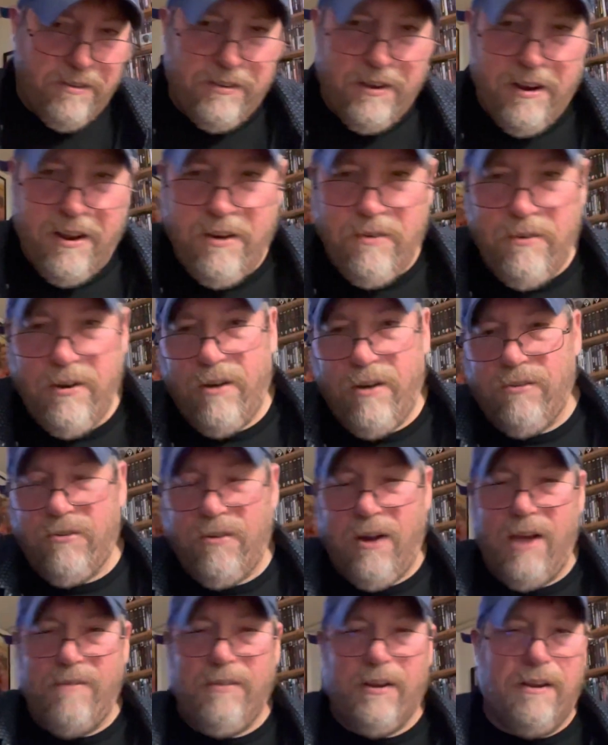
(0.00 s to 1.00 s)
and Henry are
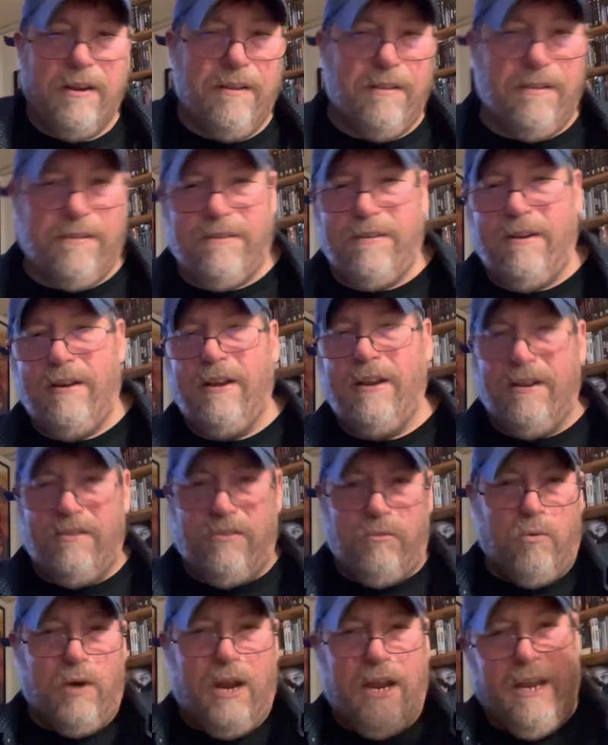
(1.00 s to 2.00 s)
driving into the city,
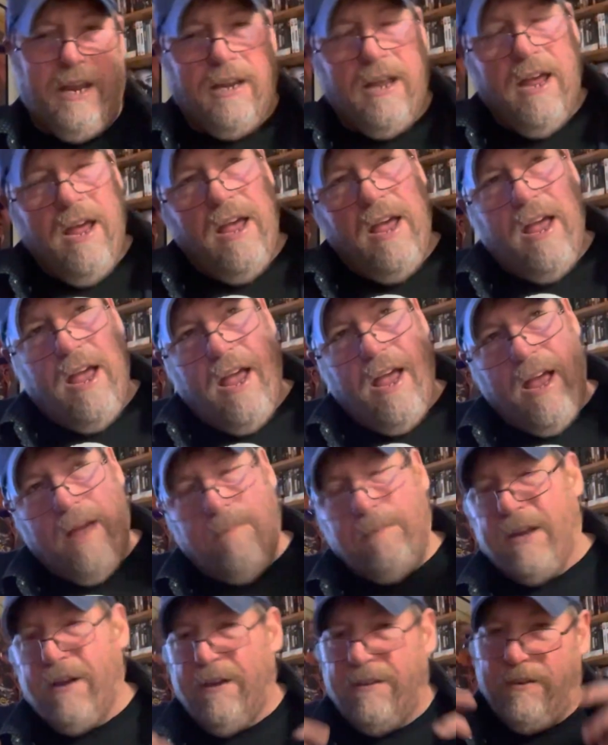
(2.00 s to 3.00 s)
it's raining, And
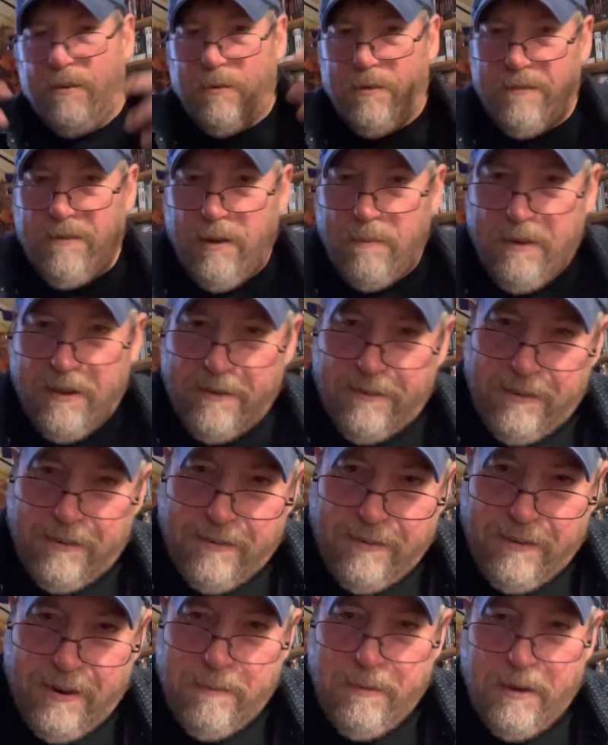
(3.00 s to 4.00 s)
because it was filmed in
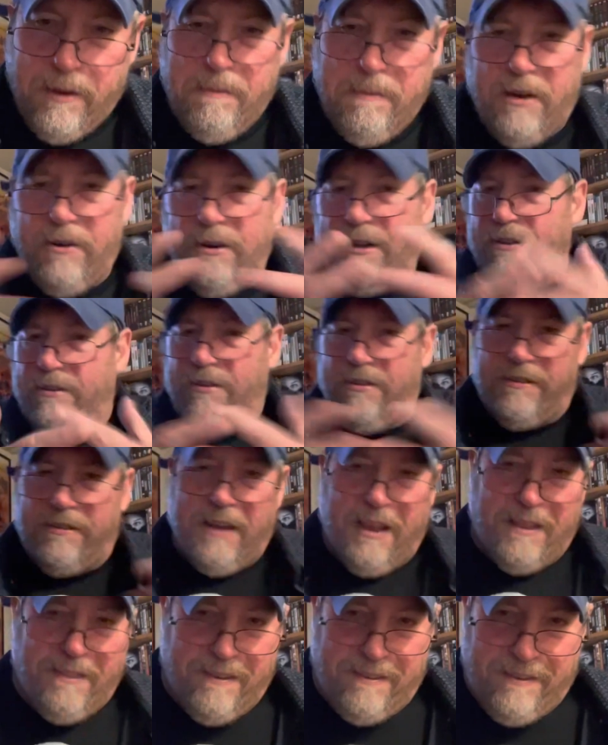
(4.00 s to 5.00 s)
16 millimeter, you just
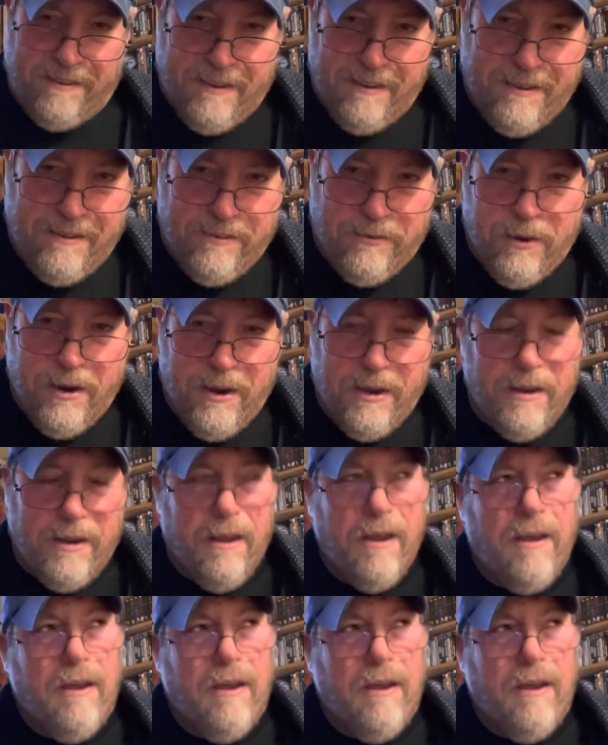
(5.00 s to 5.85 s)
got the sense, right?